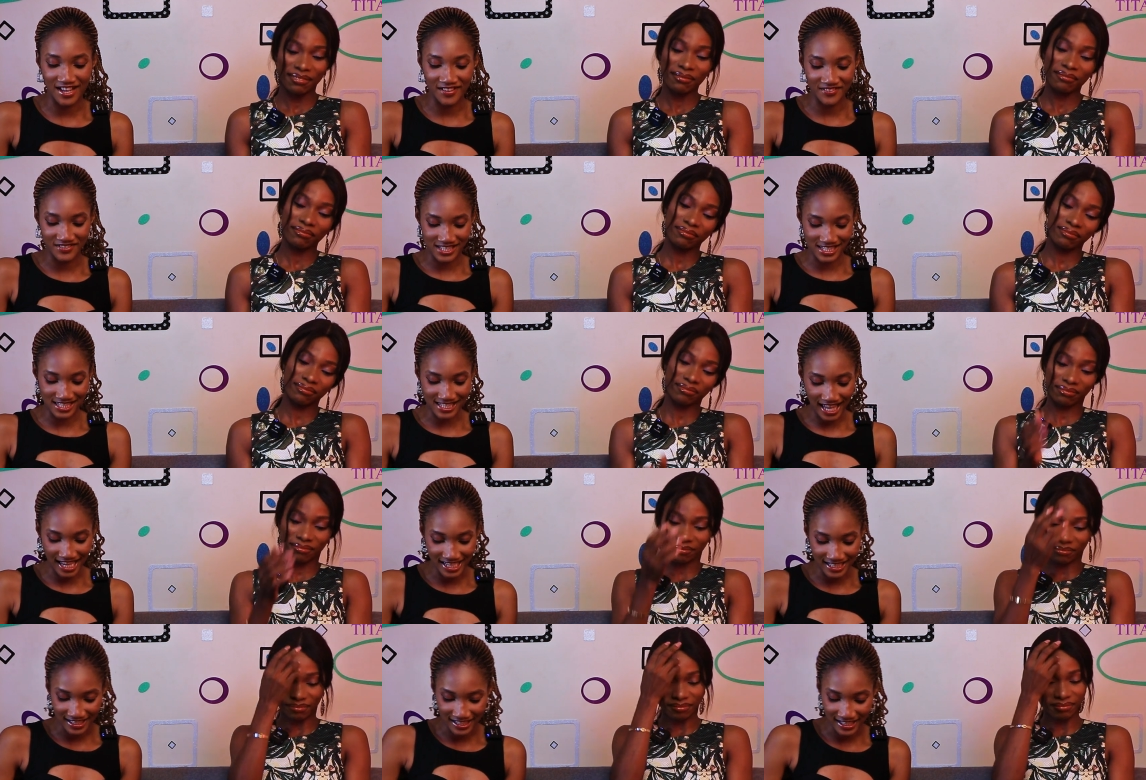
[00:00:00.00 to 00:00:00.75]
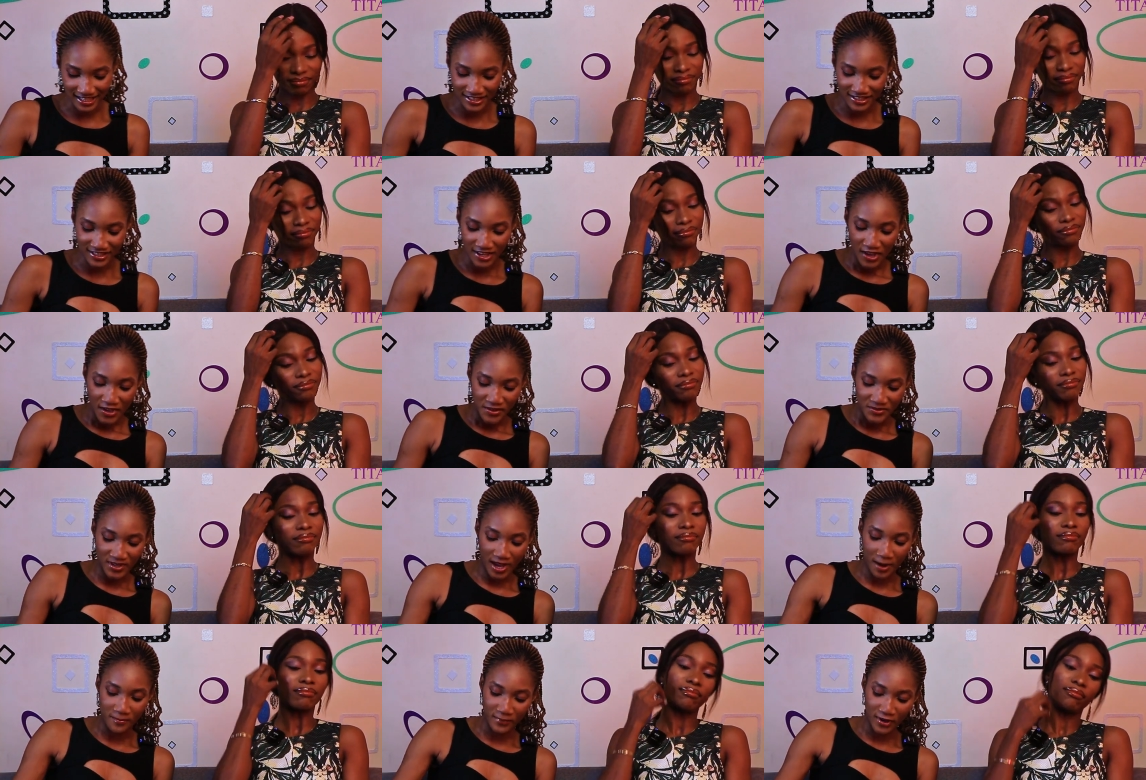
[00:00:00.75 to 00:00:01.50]
Speaker 1: have decided.
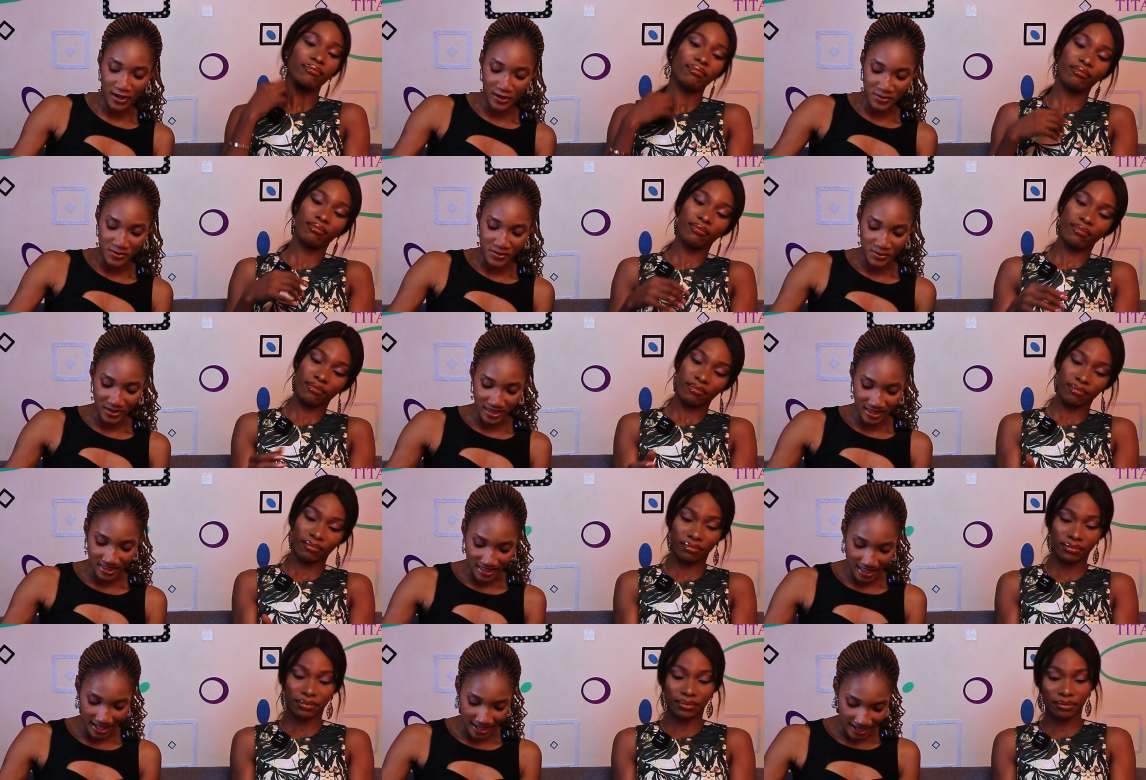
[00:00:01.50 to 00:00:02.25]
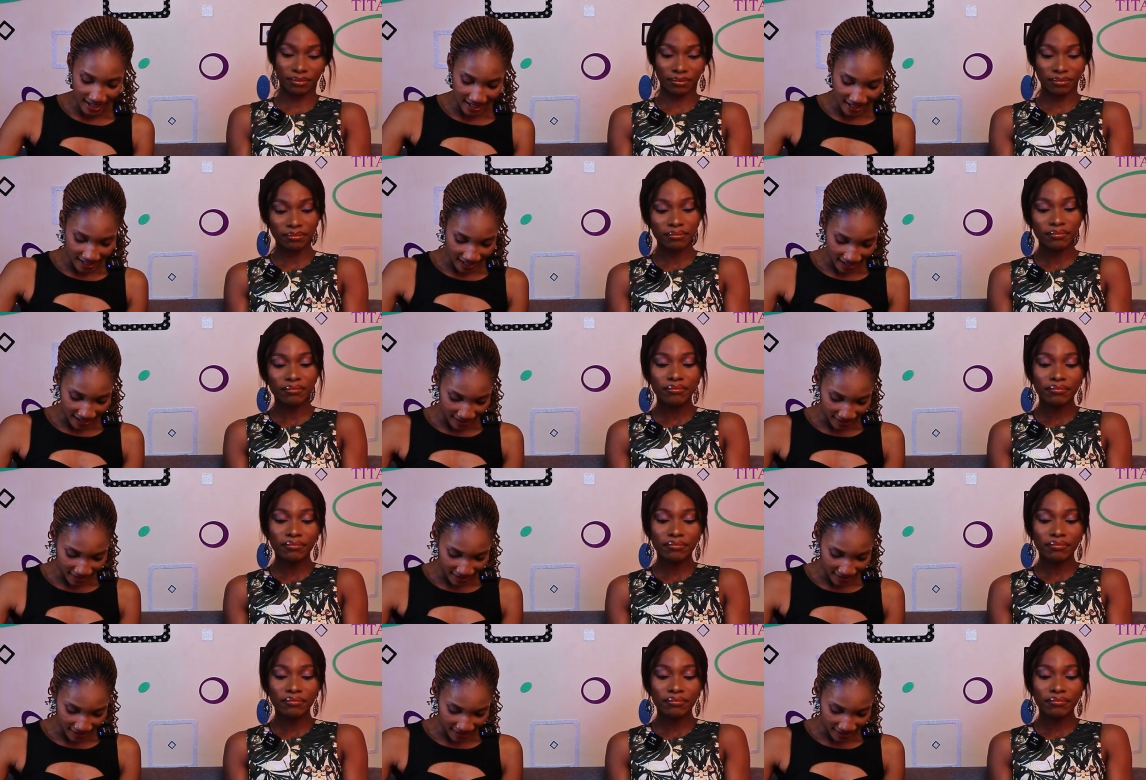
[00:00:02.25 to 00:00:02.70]
So I'm going to take